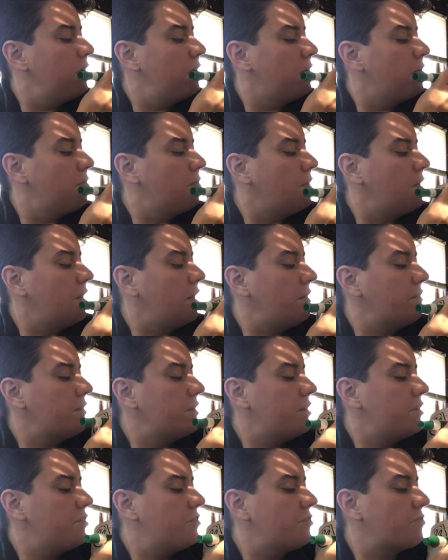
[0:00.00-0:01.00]
Well, I'm
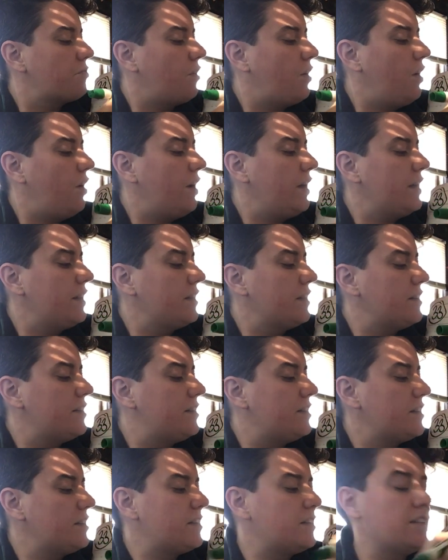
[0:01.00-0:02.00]
going to draw in the
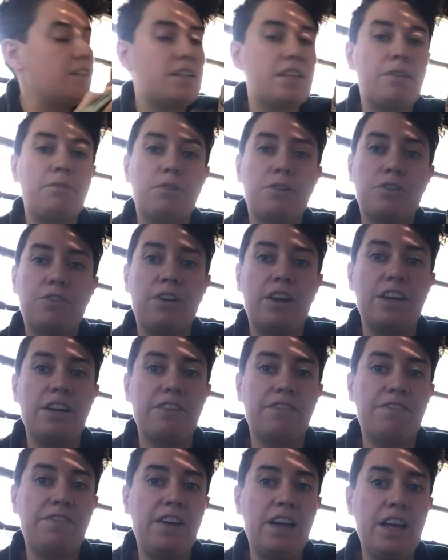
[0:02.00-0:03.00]
distance that we're trying to
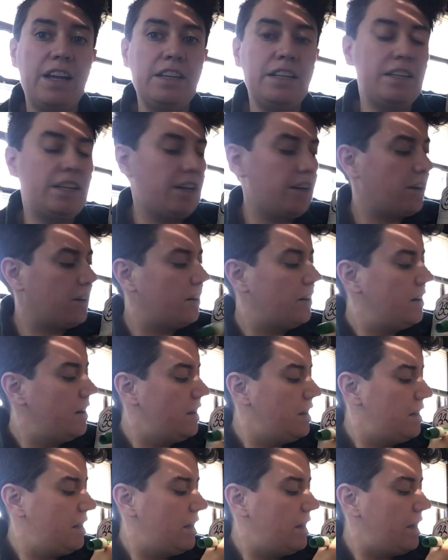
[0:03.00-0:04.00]
find here,
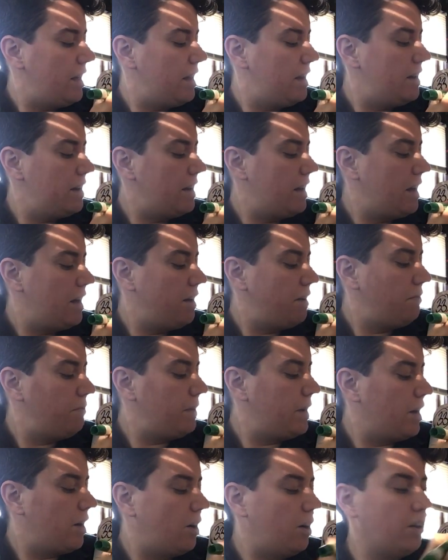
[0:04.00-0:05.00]
and now
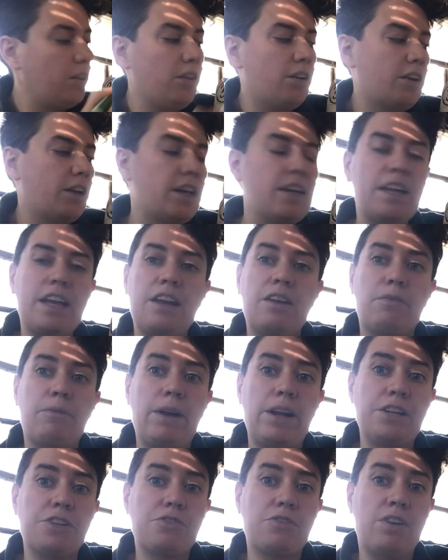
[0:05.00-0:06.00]
we are looking at a
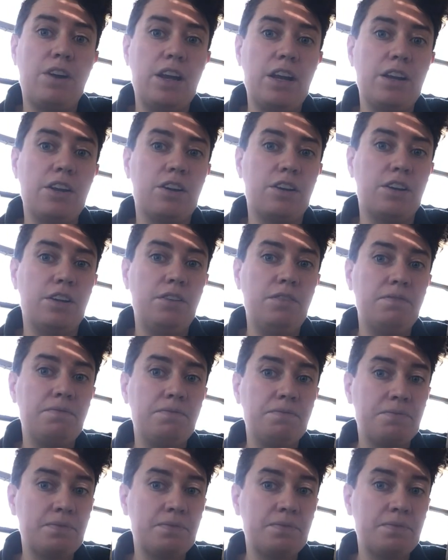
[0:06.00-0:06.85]
right triangle.